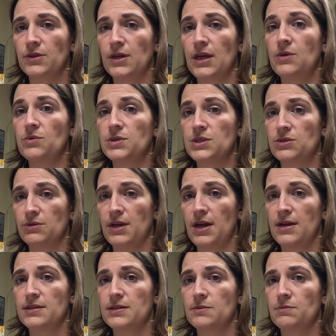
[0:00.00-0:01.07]
equals
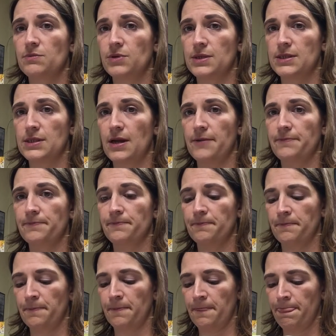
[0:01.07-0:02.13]
3x plus 9.
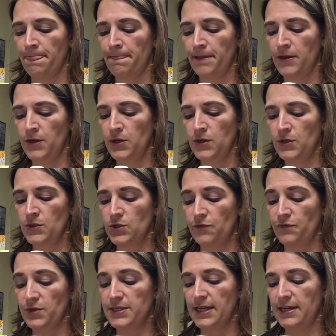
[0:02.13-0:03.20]
So
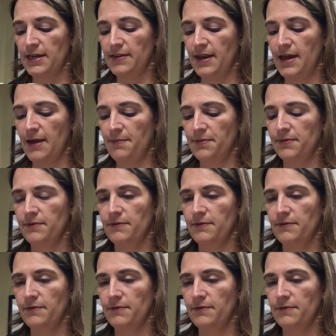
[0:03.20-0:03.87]
if we're setting that up,